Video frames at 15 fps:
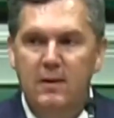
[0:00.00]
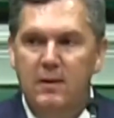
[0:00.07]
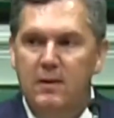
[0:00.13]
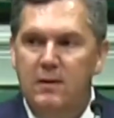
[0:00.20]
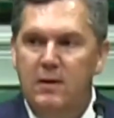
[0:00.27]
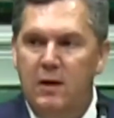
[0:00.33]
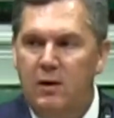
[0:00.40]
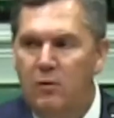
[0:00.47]

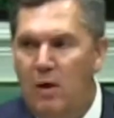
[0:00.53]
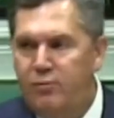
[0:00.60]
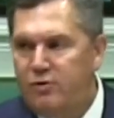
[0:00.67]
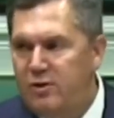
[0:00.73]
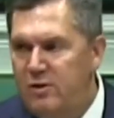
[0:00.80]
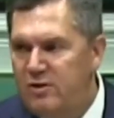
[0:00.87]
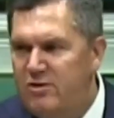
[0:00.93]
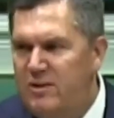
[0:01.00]
The
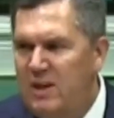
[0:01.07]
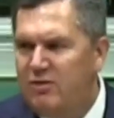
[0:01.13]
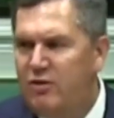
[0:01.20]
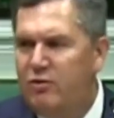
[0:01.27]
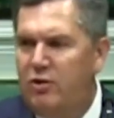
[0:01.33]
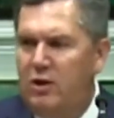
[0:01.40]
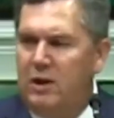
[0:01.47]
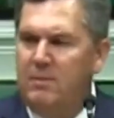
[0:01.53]
interruption is
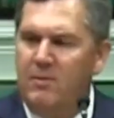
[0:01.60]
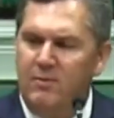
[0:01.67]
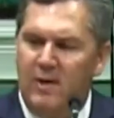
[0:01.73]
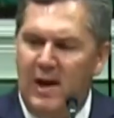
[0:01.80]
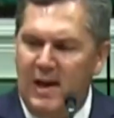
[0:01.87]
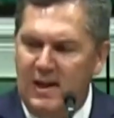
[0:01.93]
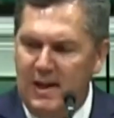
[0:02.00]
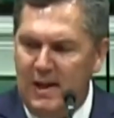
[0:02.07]
necessary to
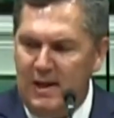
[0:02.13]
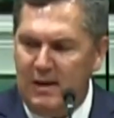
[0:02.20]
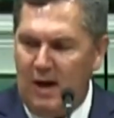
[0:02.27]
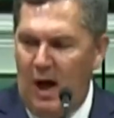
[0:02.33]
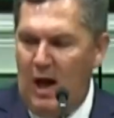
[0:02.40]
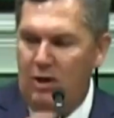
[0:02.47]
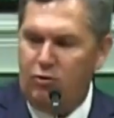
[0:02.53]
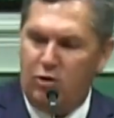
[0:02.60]
provide a
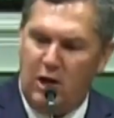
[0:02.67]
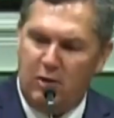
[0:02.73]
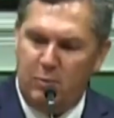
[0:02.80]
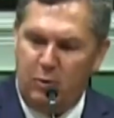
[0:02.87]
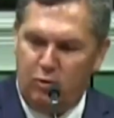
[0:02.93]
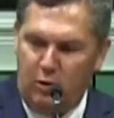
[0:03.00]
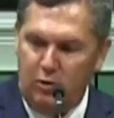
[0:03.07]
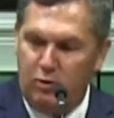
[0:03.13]
contrast
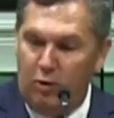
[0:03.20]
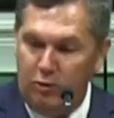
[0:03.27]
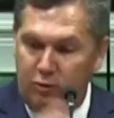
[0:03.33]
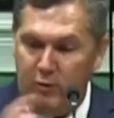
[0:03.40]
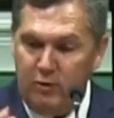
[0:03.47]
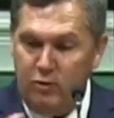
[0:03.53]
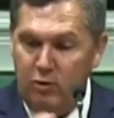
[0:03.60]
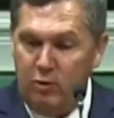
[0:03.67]
between Joseph
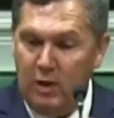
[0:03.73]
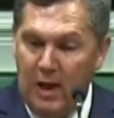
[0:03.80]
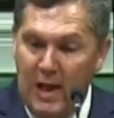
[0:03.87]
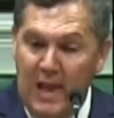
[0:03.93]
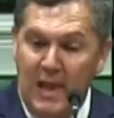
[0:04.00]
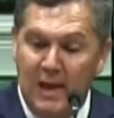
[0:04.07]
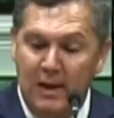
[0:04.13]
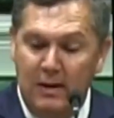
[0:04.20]
and Judah
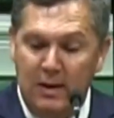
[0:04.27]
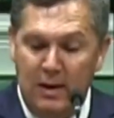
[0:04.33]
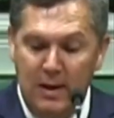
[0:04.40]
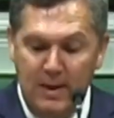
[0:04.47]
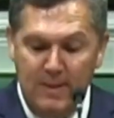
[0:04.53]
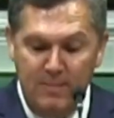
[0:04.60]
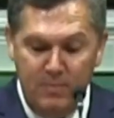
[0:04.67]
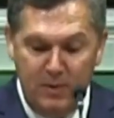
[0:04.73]
and
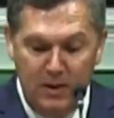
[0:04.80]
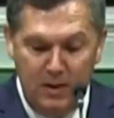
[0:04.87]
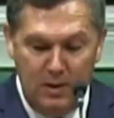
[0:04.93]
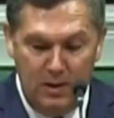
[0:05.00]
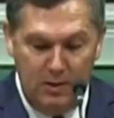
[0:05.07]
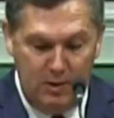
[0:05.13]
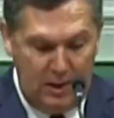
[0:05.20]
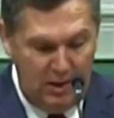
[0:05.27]

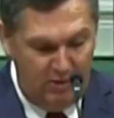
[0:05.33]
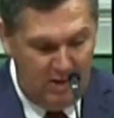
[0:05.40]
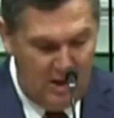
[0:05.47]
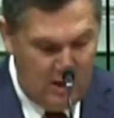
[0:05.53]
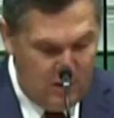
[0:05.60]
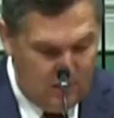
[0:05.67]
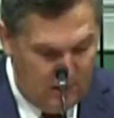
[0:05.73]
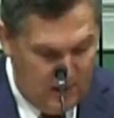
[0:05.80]
to give
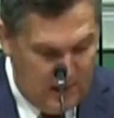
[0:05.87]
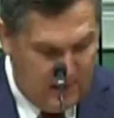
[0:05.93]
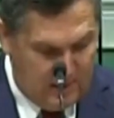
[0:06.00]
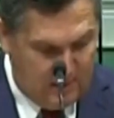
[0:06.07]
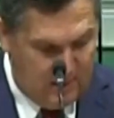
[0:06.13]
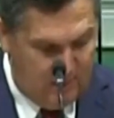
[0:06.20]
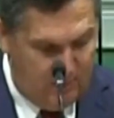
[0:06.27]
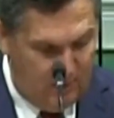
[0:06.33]
a
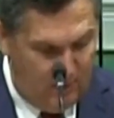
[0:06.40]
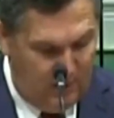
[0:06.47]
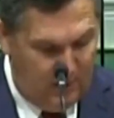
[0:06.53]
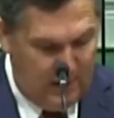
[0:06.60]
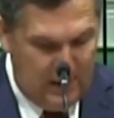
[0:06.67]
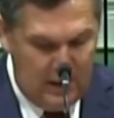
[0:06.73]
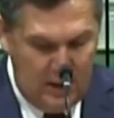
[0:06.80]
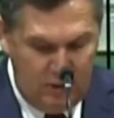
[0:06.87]
link of the
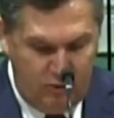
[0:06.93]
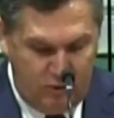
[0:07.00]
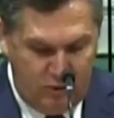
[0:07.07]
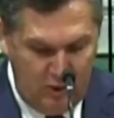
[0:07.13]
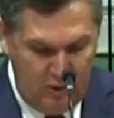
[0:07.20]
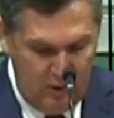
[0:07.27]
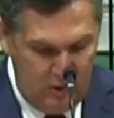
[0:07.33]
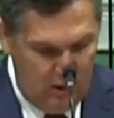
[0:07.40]
lineage
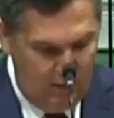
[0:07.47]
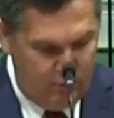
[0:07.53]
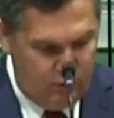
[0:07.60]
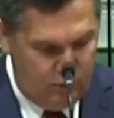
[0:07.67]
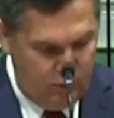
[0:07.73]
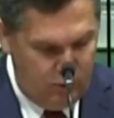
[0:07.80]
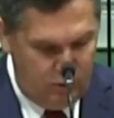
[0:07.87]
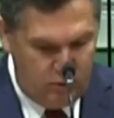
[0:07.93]
of
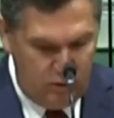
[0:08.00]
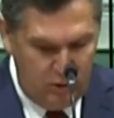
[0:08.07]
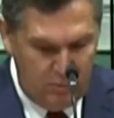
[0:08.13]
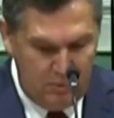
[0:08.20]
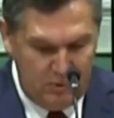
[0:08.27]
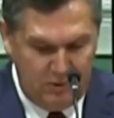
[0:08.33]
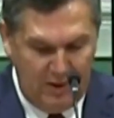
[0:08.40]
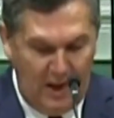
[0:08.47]
Judah to the
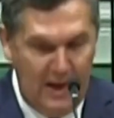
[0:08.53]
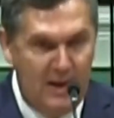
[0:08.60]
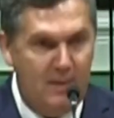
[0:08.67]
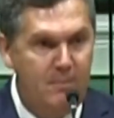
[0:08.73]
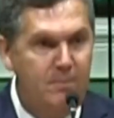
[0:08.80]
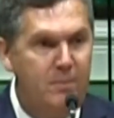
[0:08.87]
Messiah.